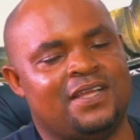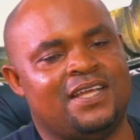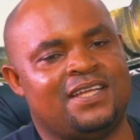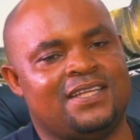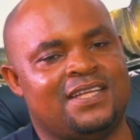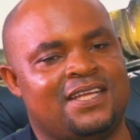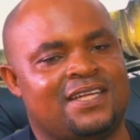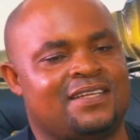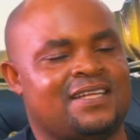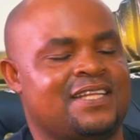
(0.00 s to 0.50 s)
the
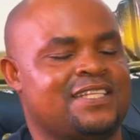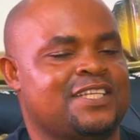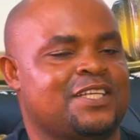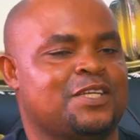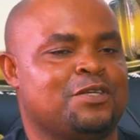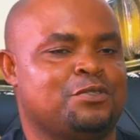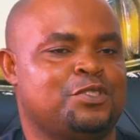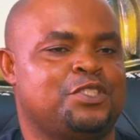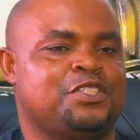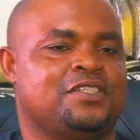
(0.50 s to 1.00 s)
Atlantic
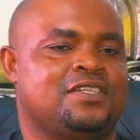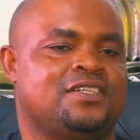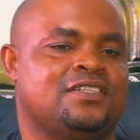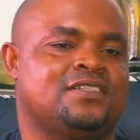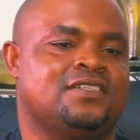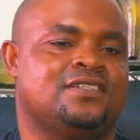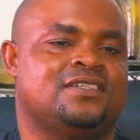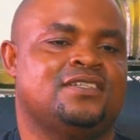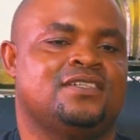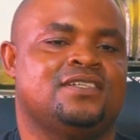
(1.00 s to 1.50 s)
Ocean,
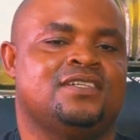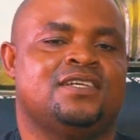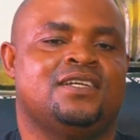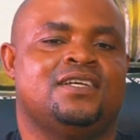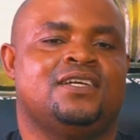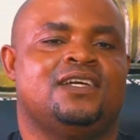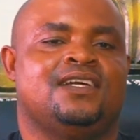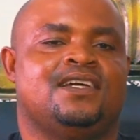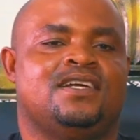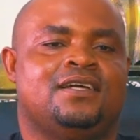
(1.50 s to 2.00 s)

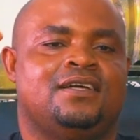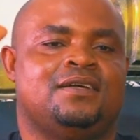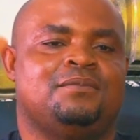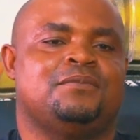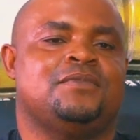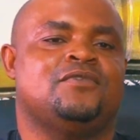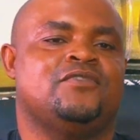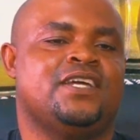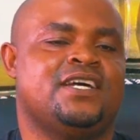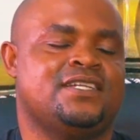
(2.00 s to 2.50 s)

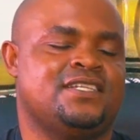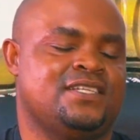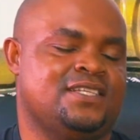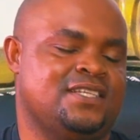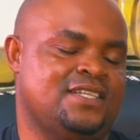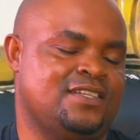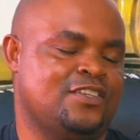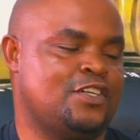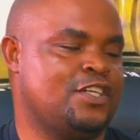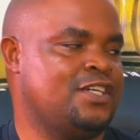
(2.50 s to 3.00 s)
where the
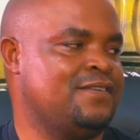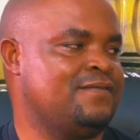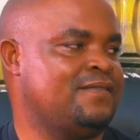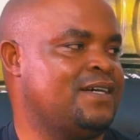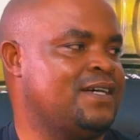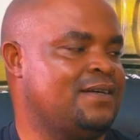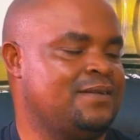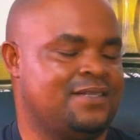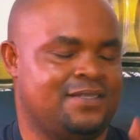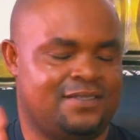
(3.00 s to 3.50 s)
North
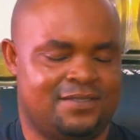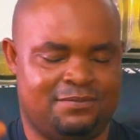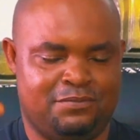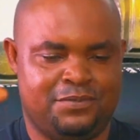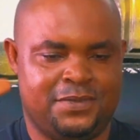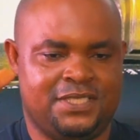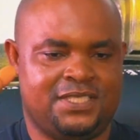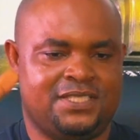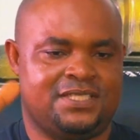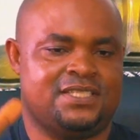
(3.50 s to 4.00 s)
River
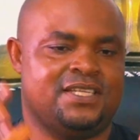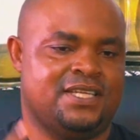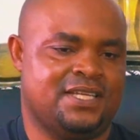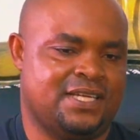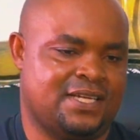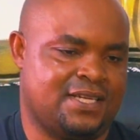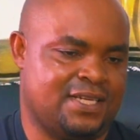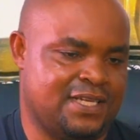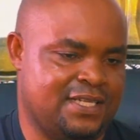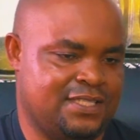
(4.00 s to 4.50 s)
meets the
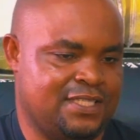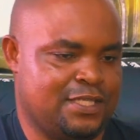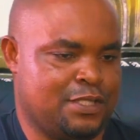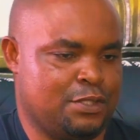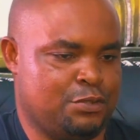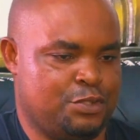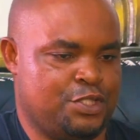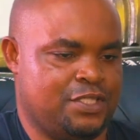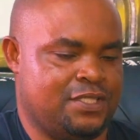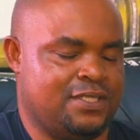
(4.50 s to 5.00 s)
Atlantic
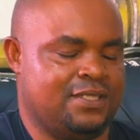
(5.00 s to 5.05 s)
Ocean.